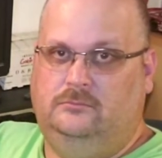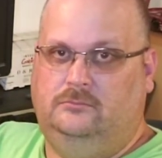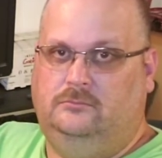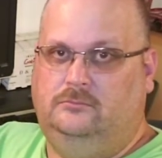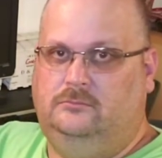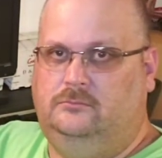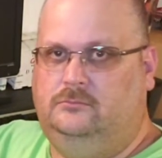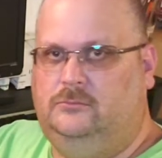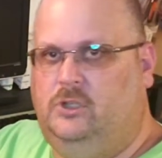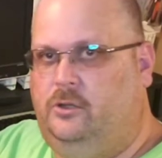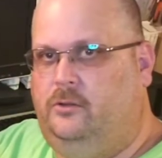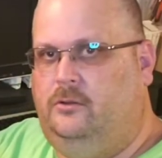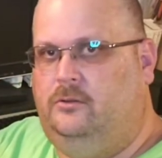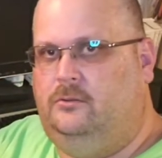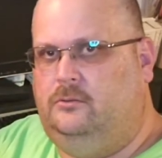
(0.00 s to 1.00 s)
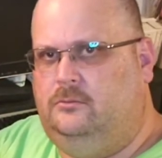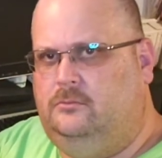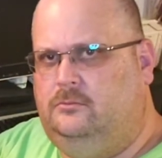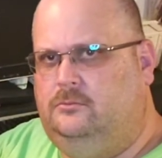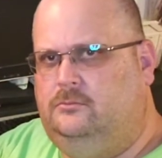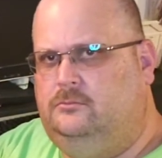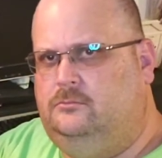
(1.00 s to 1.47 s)
Well,
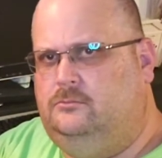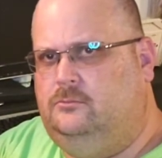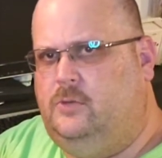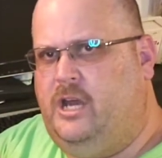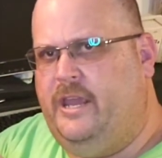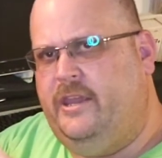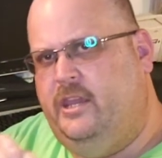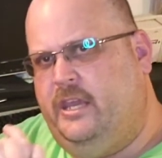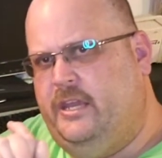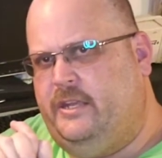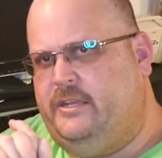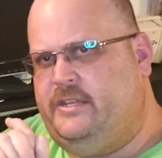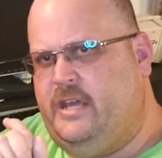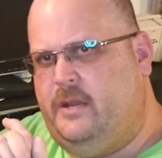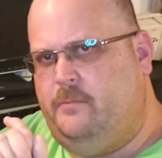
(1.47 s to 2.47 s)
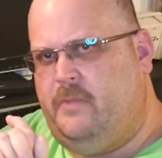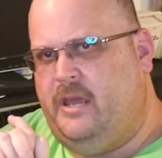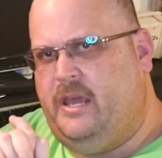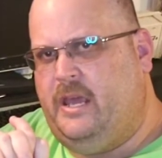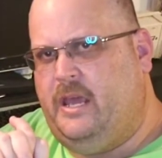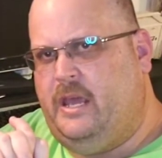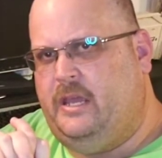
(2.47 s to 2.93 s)
why are you getting 10
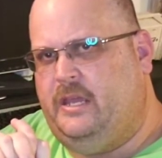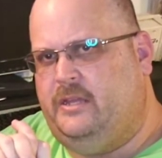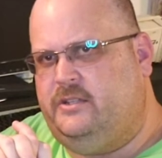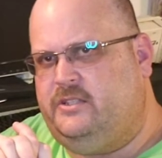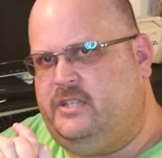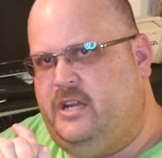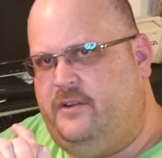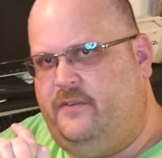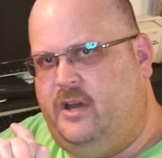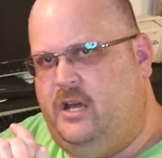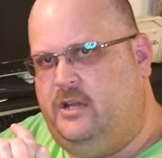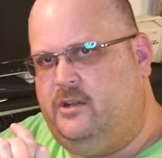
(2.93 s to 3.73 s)
mag instead of 100?